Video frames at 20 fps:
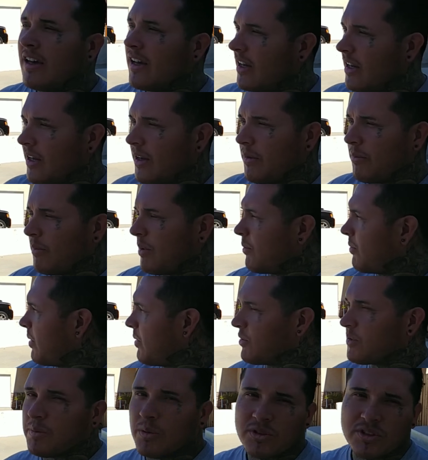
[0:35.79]
My mom
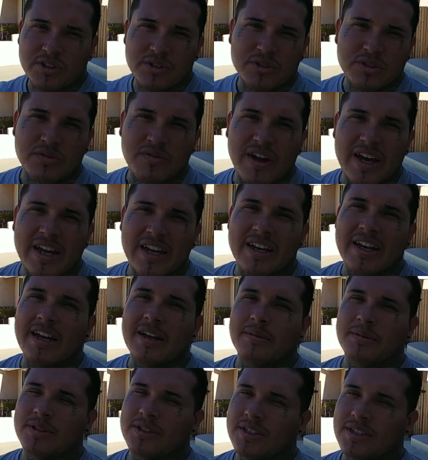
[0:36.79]
was supposed to use the van today,
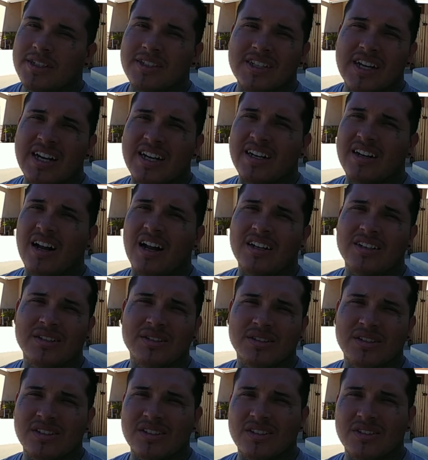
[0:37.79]
but she decided not
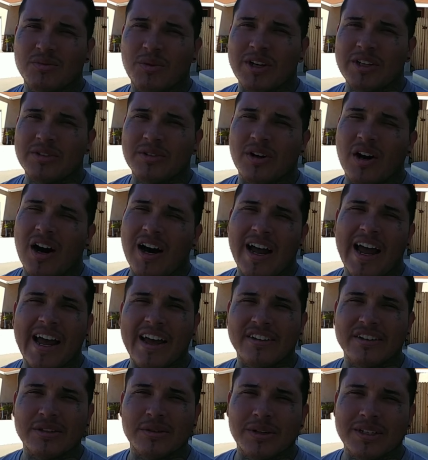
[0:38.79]
to because it's way too hot. It
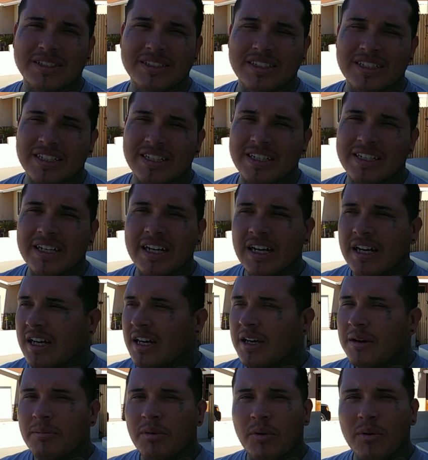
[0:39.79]
has no AC.
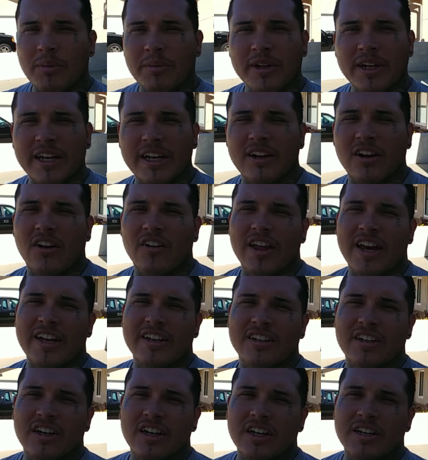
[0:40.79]
But we've been getting all
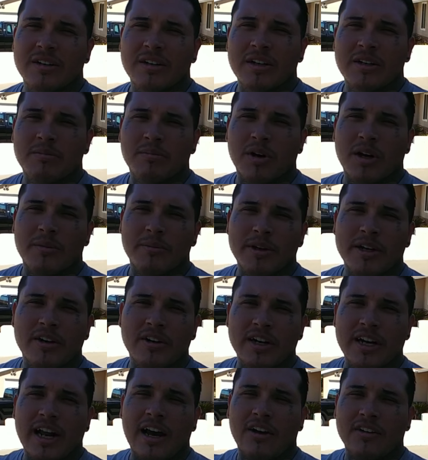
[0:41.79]
that done. But I'm here
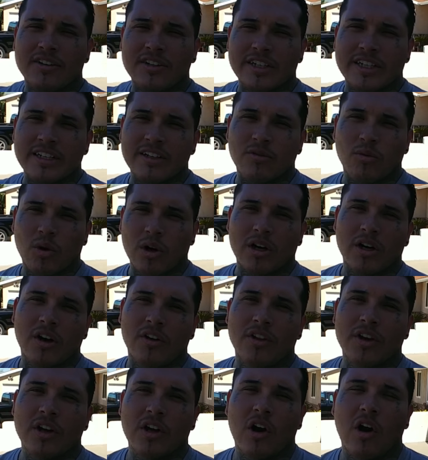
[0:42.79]
now to get working
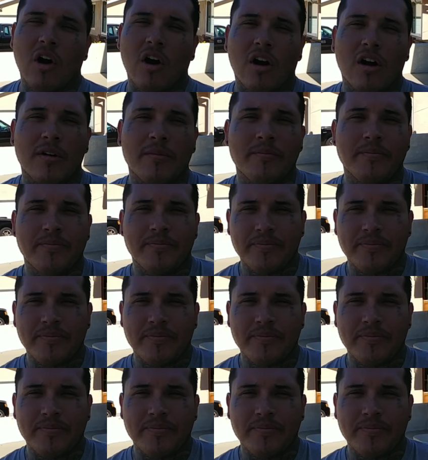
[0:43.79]
on the car.